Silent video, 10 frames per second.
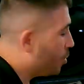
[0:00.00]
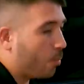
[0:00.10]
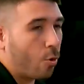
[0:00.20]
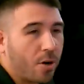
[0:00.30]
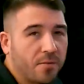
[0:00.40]
you know,
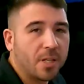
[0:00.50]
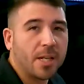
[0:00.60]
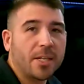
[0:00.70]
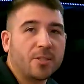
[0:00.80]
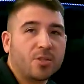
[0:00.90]
more of the
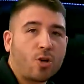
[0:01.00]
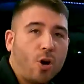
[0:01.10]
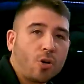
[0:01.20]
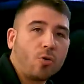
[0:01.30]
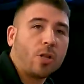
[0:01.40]
like
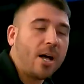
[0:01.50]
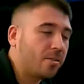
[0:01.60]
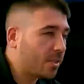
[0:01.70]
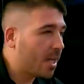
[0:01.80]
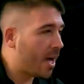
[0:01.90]
charcoal
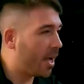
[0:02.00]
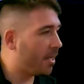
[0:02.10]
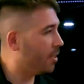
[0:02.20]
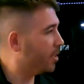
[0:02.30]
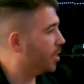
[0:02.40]

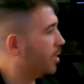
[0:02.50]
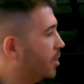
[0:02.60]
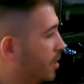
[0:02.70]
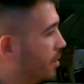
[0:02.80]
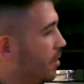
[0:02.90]
outside.
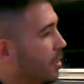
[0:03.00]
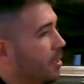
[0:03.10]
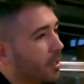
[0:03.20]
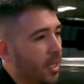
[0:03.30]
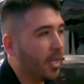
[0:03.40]

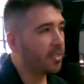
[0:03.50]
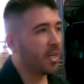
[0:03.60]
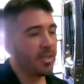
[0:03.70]
Okay, it's